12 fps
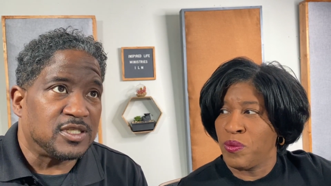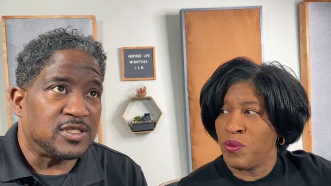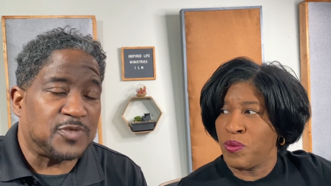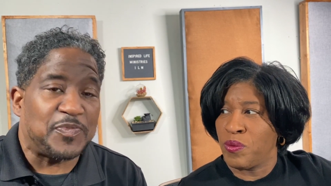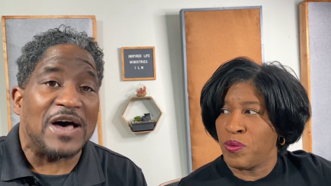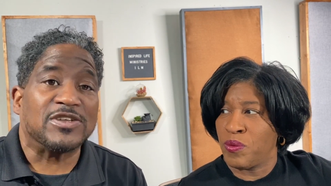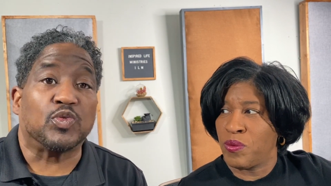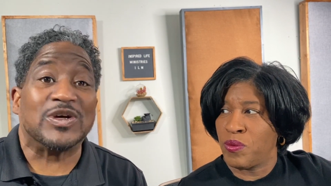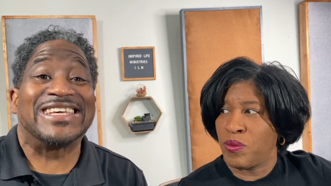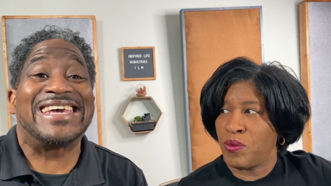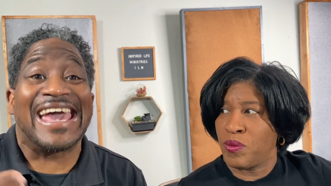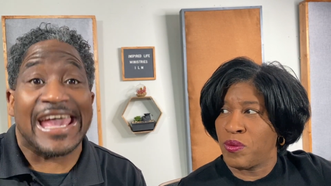Speaker 1: spouse would
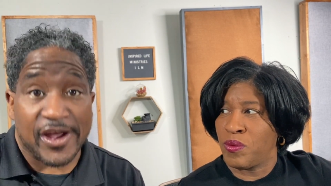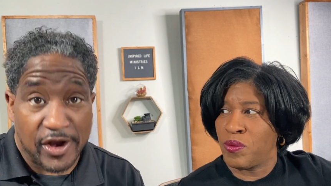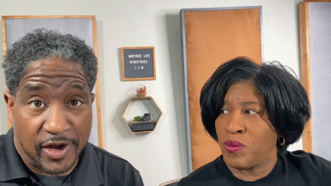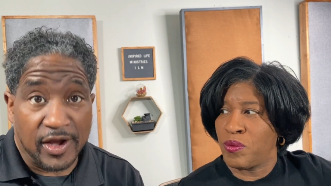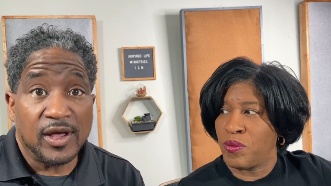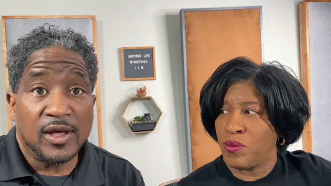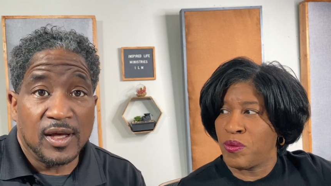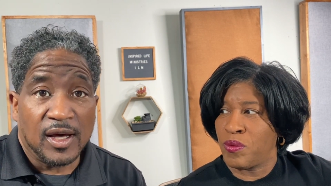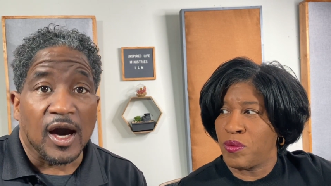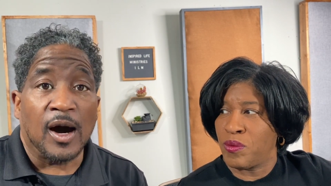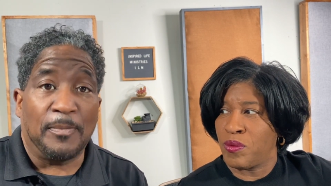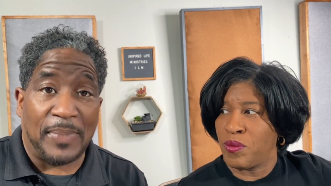care
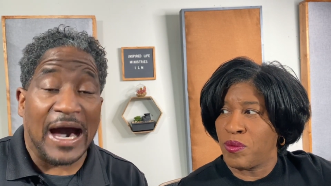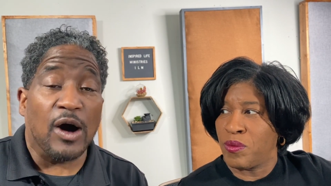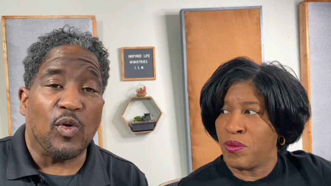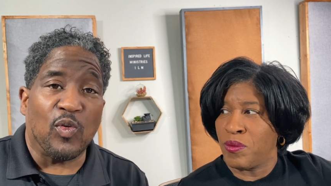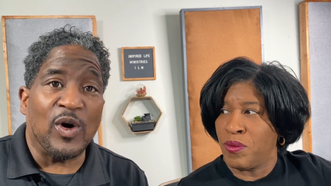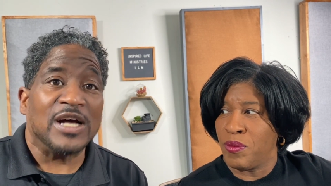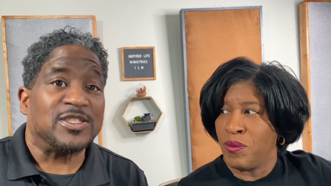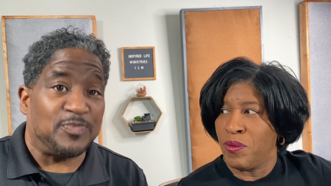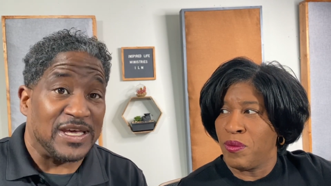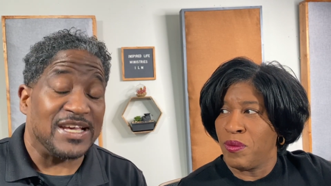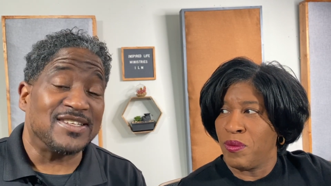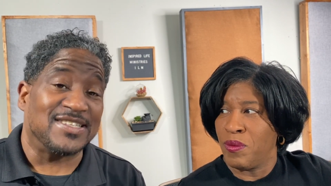about what's
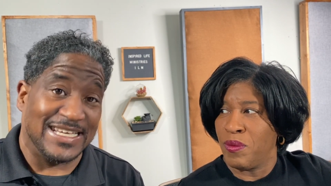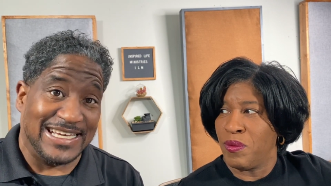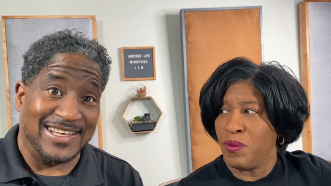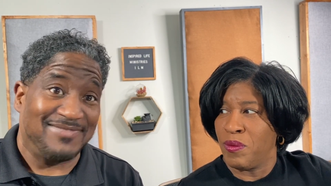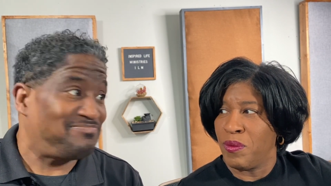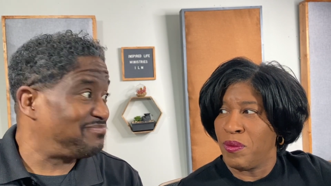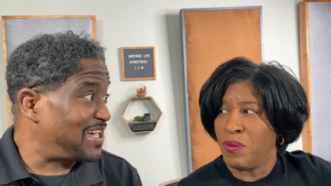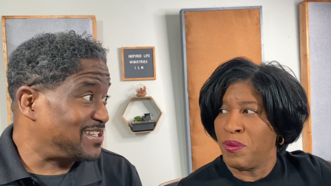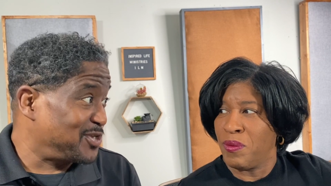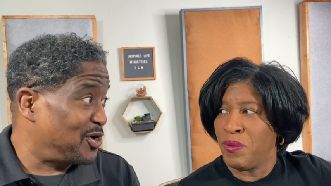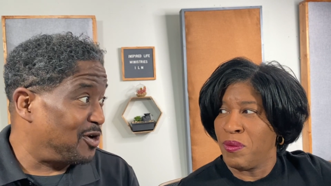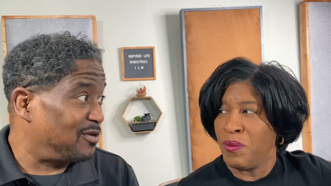being said. That's
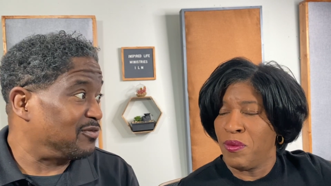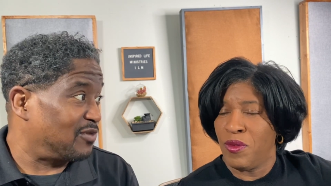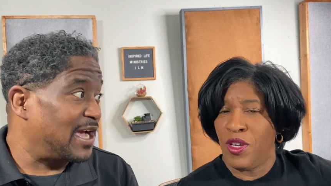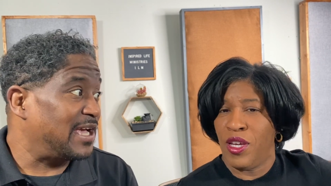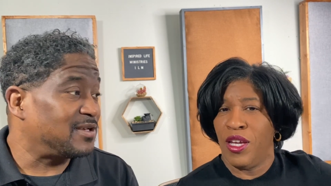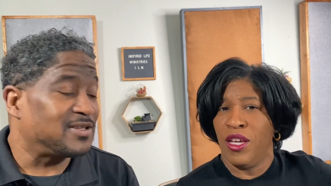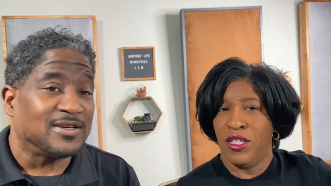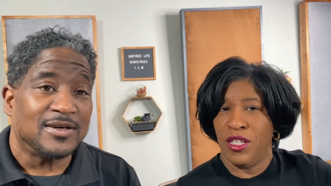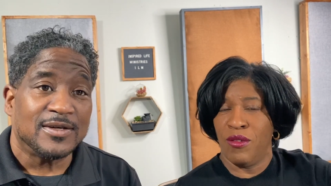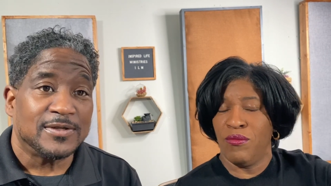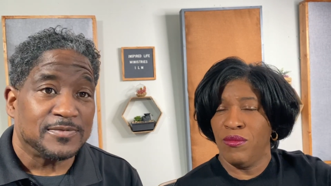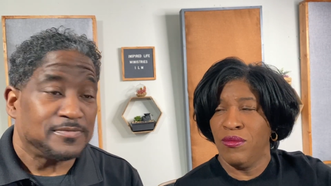all, right? Yeah, so,
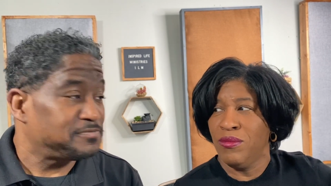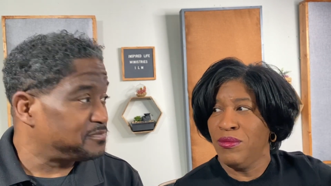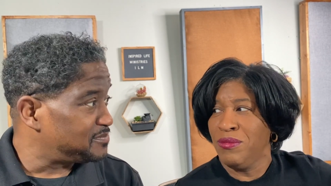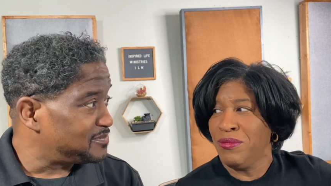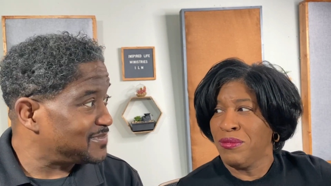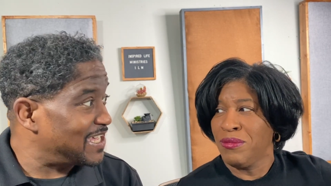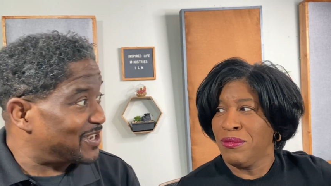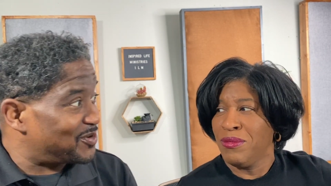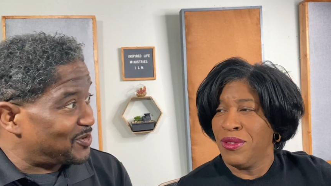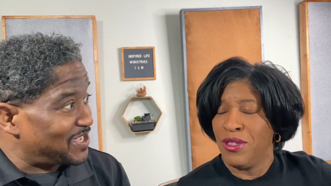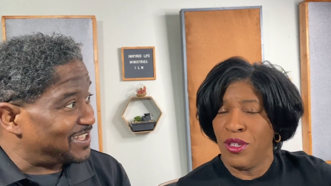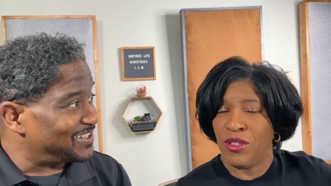mm, yeah go
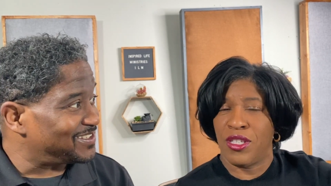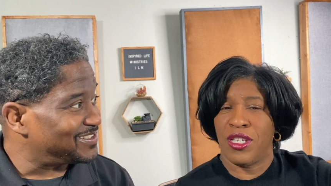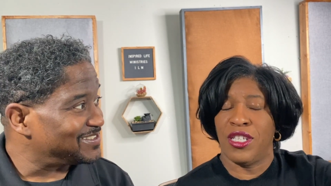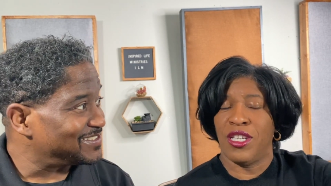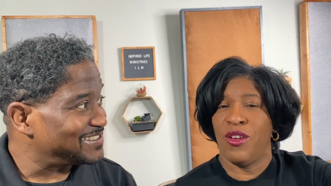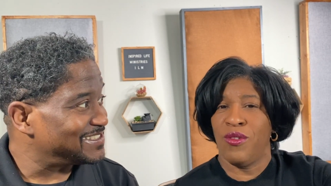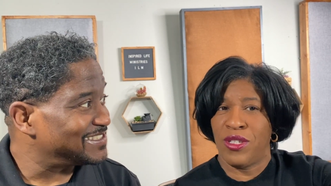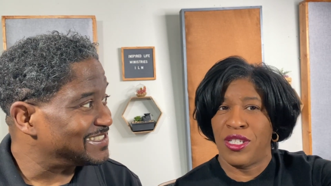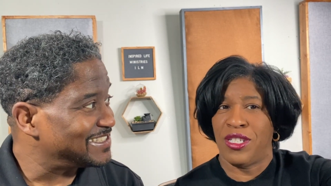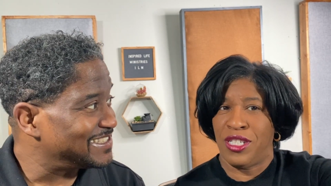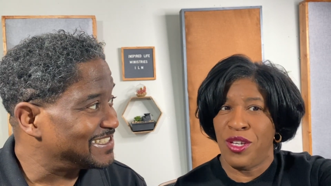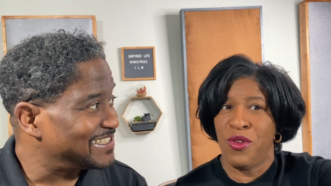
Speaker 2: ahead. So
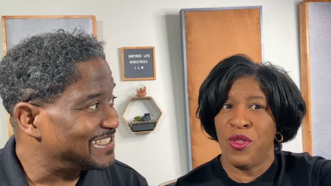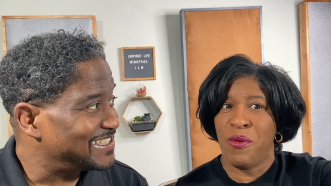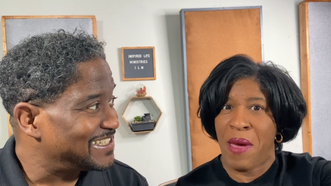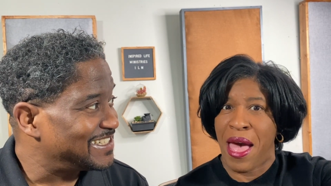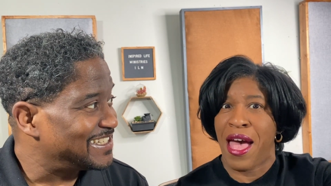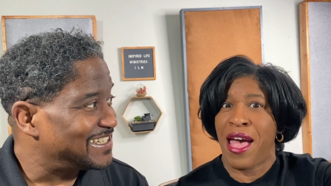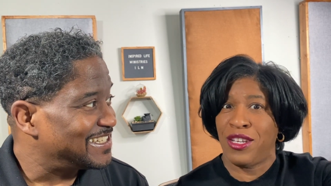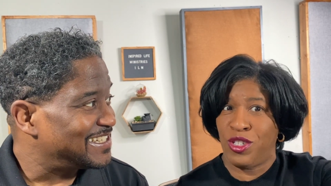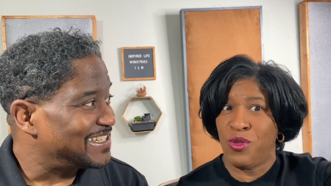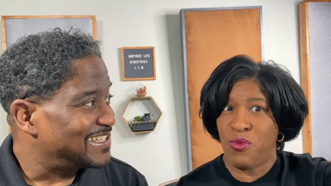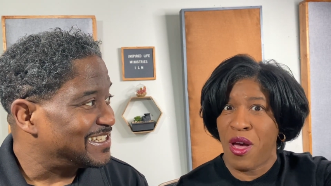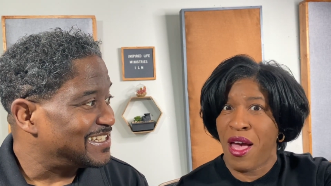tell them actually
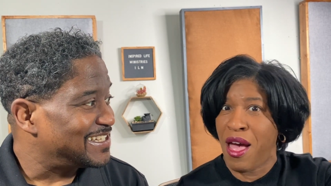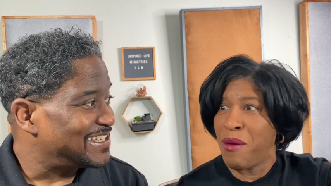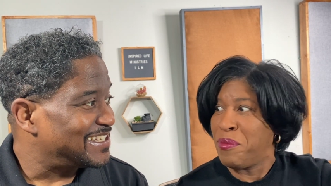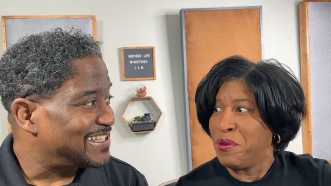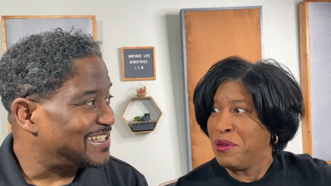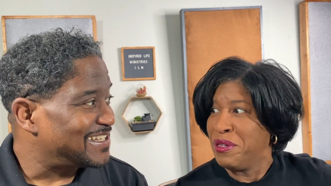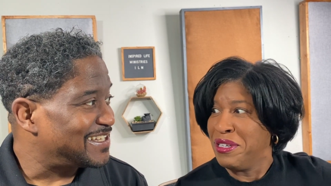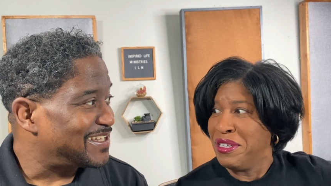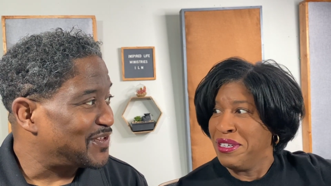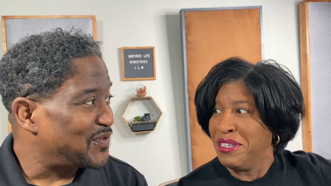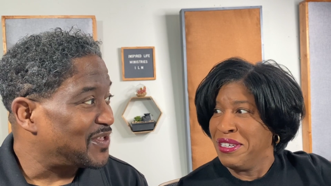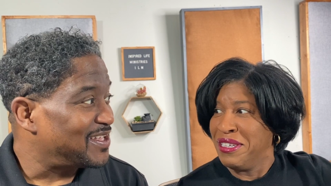what happened.
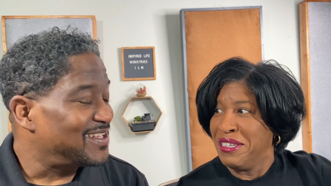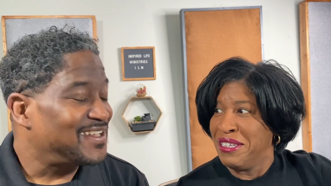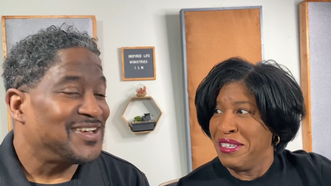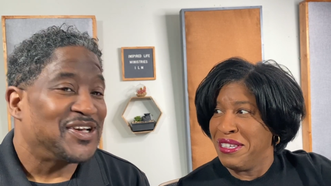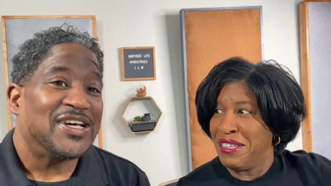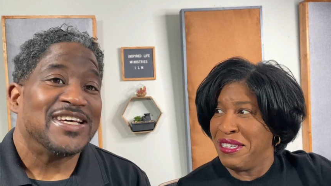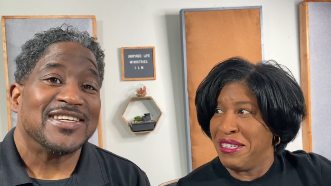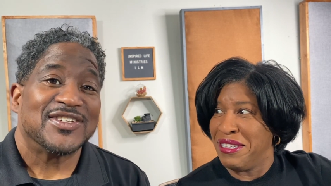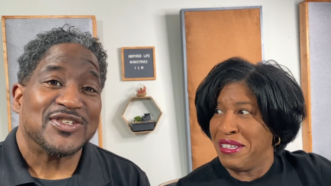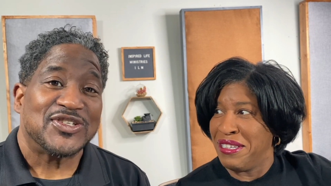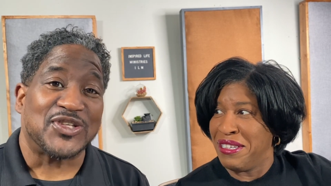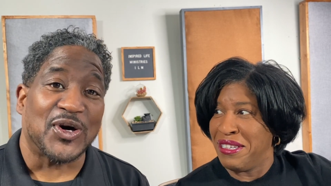
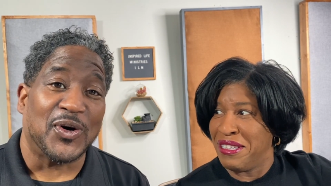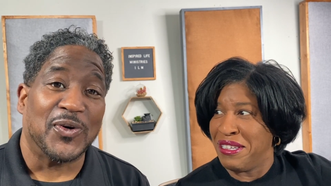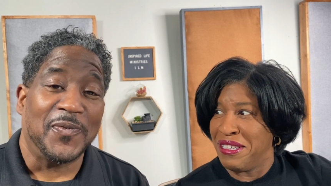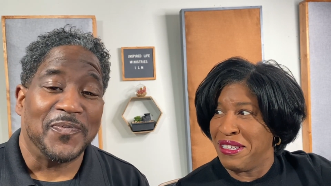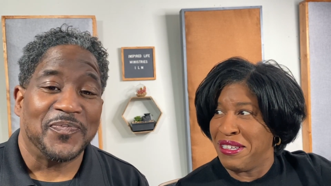
Speaker 1: So